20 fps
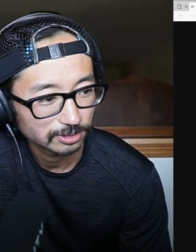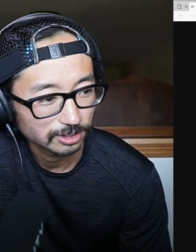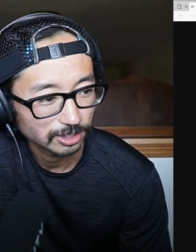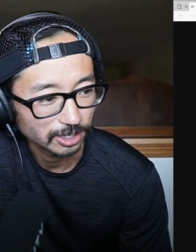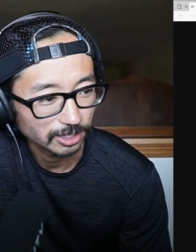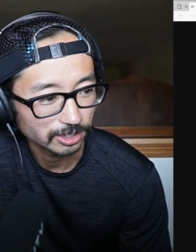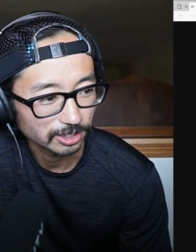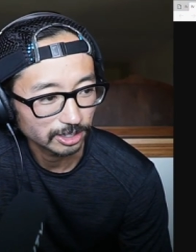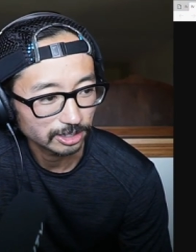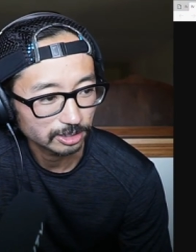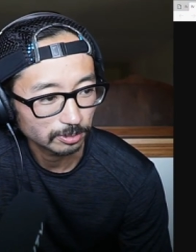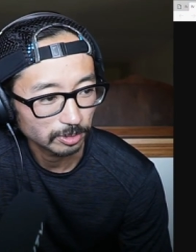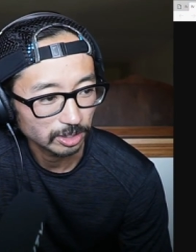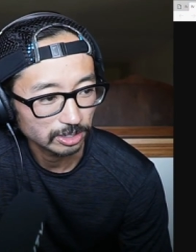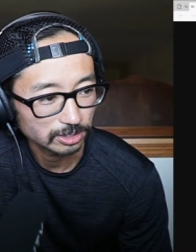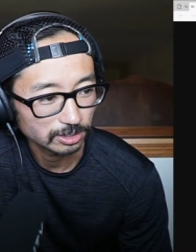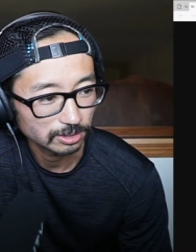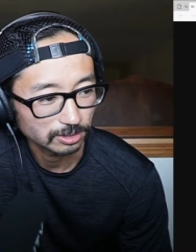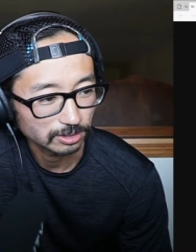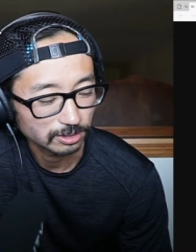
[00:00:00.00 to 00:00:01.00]
I think that's
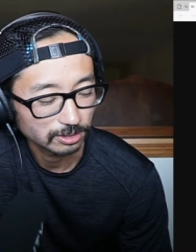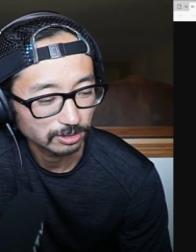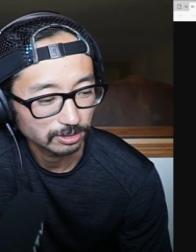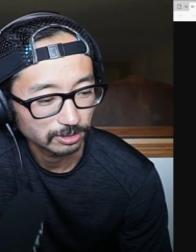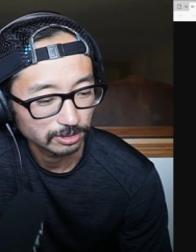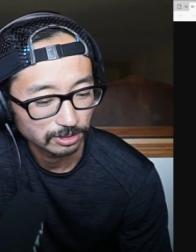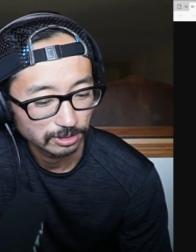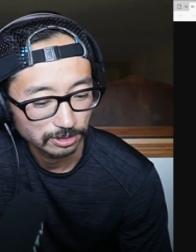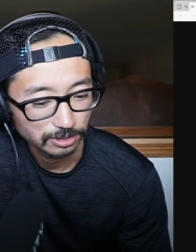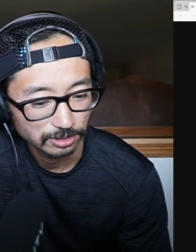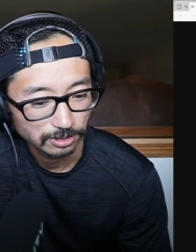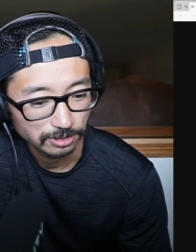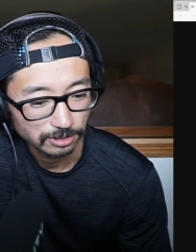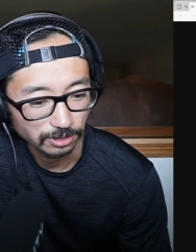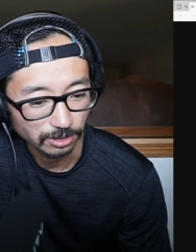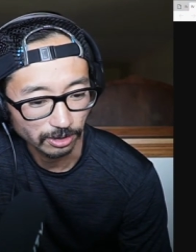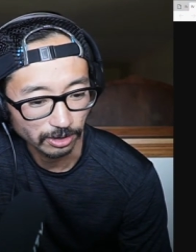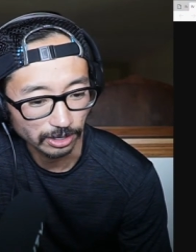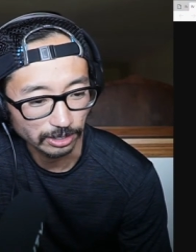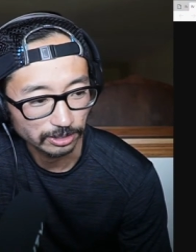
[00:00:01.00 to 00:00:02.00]
amazing.
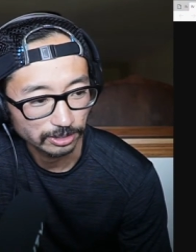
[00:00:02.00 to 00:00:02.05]
All right,